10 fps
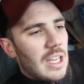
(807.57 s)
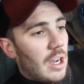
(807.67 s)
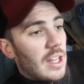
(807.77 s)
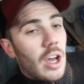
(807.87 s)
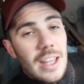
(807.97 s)

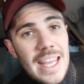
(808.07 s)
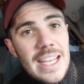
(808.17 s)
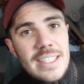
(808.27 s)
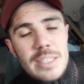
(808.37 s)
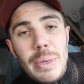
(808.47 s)
on
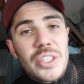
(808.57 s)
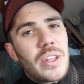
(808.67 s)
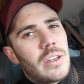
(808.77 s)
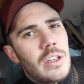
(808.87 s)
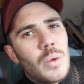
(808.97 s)
these,
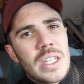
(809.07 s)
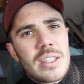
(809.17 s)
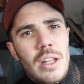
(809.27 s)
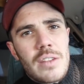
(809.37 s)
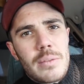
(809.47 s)
especially the new ones.
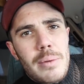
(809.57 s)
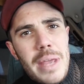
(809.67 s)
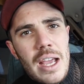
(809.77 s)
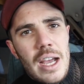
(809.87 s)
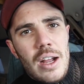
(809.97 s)
A lot of them
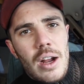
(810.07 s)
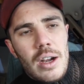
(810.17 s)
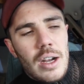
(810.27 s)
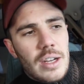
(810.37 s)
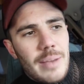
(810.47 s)

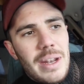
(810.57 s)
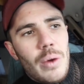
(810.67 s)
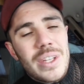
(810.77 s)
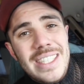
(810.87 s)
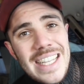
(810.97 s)
are coming out
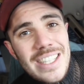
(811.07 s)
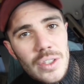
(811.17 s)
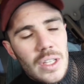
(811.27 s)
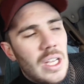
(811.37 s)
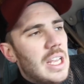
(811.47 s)
with
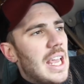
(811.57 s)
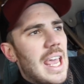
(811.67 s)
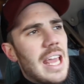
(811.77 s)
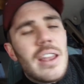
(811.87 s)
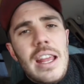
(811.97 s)
diesel,
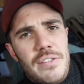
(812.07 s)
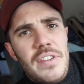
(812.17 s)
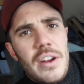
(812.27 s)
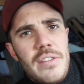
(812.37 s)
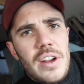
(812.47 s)
and
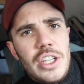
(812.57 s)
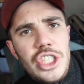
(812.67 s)
very, very